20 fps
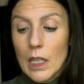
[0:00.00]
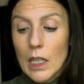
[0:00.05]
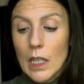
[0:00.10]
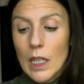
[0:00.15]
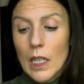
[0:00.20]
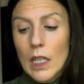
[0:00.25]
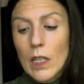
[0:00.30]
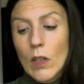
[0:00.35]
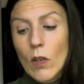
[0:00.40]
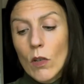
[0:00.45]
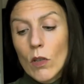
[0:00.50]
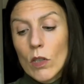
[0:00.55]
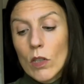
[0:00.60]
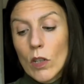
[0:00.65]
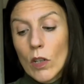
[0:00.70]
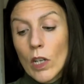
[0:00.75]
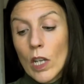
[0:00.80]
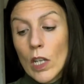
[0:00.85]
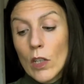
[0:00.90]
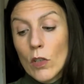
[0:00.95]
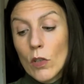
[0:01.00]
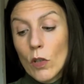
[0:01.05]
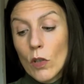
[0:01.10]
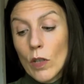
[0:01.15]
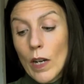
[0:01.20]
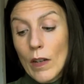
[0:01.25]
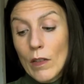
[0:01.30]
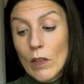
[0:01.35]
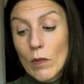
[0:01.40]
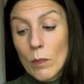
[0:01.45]
He knocked on her
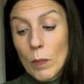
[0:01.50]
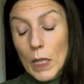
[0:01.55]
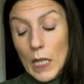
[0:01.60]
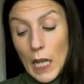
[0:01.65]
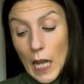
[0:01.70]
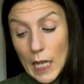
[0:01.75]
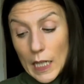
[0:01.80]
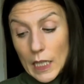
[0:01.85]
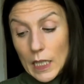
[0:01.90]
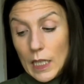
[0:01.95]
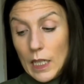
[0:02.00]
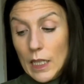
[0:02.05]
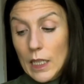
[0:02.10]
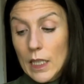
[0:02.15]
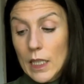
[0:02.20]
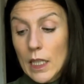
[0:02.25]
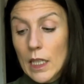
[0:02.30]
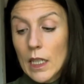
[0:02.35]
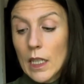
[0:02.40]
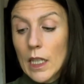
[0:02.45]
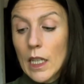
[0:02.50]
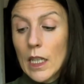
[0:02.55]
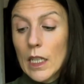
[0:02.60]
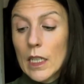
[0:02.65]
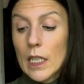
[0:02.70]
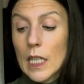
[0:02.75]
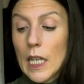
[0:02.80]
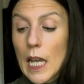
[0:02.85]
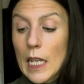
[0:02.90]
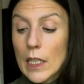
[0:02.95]
door out of politeness
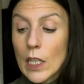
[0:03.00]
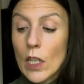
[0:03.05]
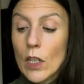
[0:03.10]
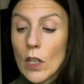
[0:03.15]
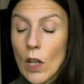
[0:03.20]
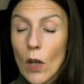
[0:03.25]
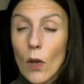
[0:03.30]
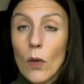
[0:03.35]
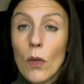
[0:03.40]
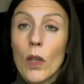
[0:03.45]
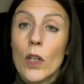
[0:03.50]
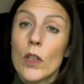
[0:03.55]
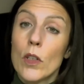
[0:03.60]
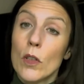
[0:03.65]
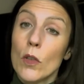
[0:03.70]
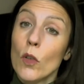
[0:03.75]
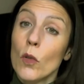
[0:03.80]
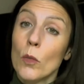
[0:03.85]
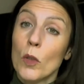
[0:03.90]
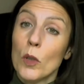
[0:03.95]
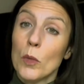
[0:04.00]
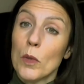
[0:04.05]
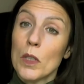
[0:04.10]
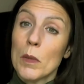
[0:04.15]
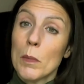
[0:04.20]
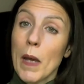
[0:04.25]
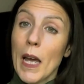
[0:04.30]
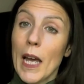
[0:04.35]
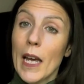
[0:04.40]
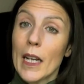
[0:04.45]
to let her know that normal
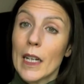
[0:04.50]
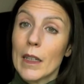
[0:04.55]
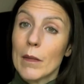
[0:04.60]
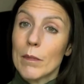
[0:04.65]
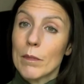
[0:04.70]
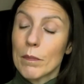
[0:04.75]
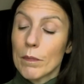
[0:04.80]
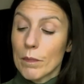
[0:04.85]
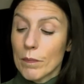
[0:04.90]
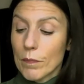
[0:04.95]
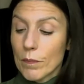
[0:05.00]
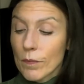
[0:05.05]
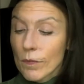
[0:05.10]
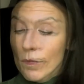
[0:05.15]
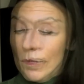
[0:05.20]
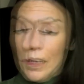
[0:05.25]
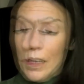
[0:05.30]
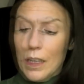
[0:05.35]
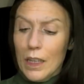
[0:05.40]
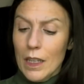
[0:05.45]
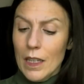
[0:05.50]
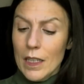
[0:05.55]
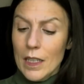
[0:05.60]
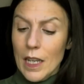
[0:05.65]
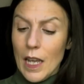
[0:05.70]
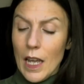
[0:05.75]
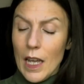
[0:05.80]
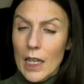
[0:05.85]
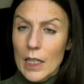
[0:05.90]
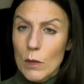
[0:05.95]
was back. His
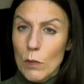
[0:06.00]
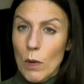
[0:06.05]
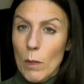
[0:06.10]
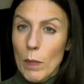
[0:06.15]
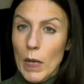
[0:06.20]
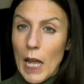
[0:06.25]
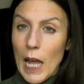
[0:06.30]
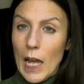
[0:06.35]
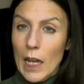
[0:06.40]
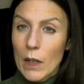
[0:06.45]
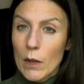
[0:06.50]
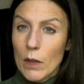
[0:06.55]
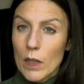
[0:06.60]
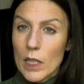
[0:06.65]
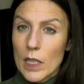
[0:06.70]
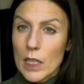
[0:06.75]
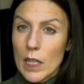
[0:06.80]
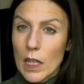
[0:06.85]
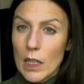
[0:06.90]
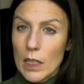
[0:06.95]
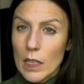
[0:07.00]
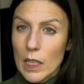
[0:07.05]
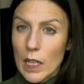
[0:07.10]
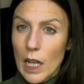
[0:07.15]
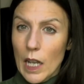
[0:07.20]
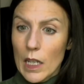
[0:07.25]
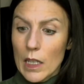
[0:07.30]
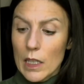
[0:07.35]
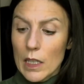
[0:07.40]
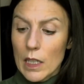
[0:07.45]
eyes were black with
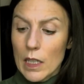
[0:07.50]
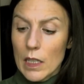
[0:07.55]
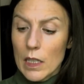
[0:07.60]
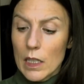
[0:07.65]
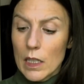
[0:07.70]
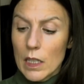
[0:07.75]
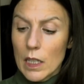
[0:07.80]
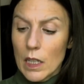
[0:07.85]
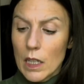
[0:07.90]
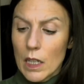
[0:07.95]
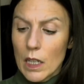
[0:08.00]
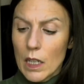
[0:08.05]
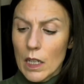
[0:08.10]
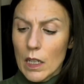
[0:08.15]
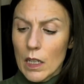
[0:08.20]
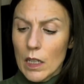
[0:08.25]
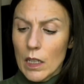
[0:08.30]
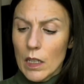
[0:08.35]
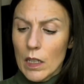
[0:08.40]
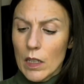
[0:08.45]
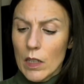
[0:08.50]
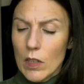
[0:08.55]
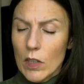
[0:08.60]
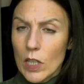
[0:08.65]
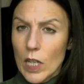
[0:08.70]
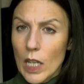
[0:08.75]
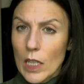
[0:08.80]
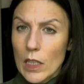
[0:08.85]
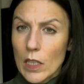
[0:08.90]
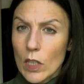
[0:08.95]
sunglasses.
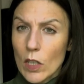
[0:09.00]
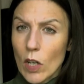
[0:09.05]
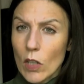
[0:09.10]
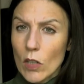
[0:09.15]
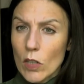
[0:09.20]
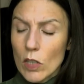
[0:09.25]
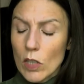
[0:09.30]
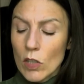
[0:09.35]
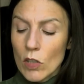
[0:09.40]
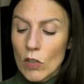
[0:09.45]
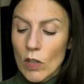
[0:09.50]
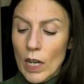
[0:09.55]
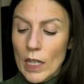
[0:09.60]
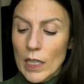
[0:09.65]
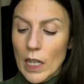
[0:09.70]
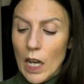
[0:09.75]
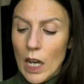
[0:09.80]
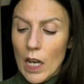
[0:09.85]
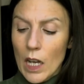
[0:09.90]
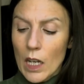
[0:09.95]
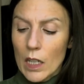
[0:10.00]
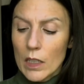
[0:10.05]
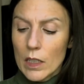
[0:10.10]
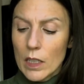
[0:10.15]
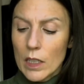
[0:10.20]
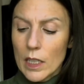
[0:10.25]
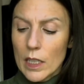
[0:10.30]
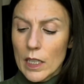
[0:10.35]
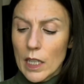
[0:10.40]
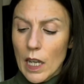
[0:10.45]
She had to concentrate hard
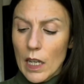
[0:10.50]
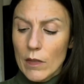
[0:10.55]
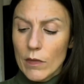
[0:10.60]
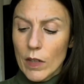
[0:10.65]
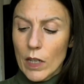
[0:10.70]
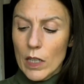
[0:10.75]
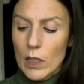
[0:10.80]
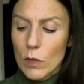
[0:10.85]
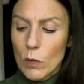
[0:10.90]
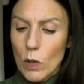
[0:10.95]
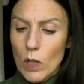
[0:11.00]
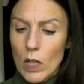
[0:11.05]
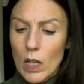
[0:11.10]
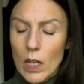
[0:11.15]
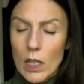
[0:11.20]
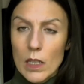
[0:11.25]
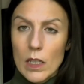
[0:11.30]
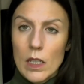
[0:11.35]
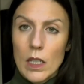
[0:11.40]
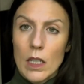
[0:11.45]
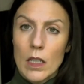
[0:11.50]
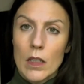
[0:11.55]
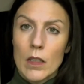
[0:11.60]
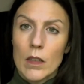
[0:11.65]
to decipher his words.